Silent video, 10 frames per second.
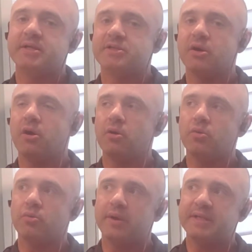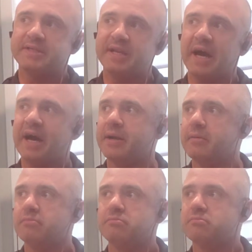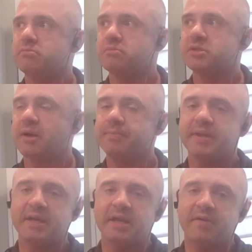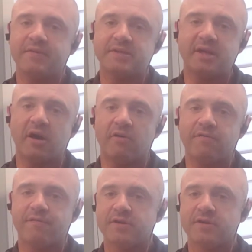So it's not something in of itself,